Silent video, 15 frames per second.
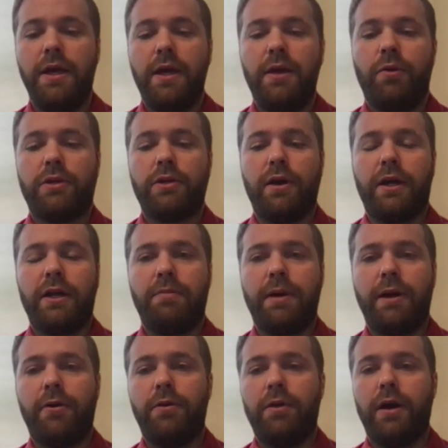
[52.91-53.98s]
we're talking
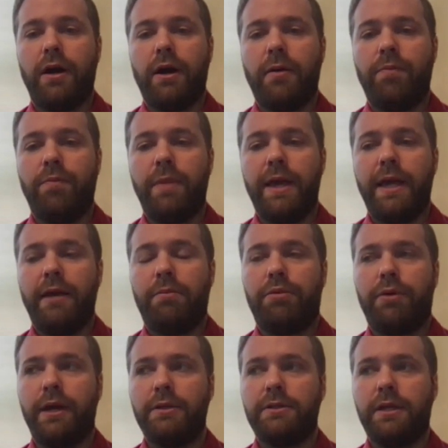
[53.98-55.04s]
about making a
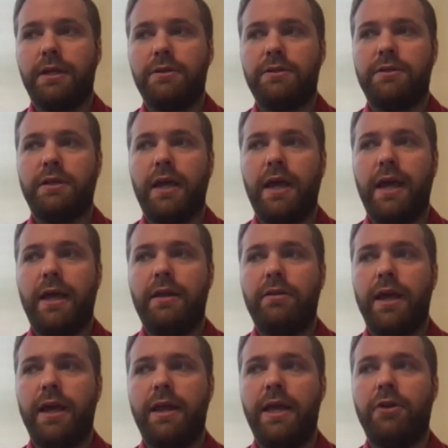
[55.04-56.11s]
process and
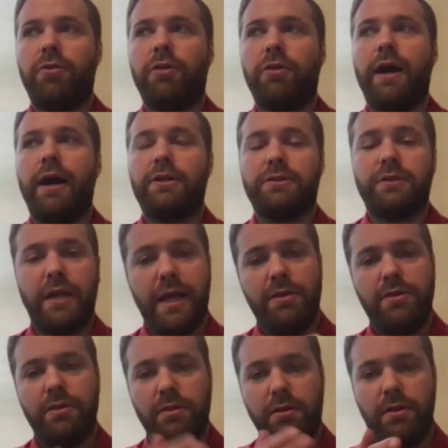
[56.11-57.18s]
interlocks
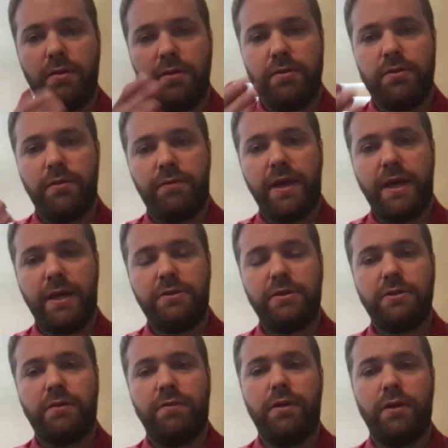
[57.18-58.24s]
in the phases
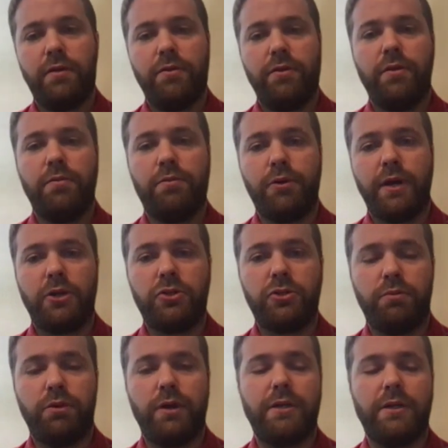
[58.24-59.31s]
of the production
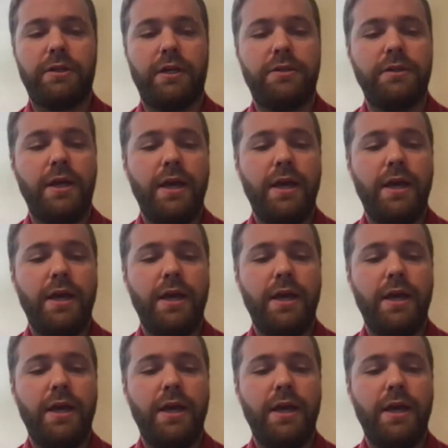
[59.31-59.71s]
process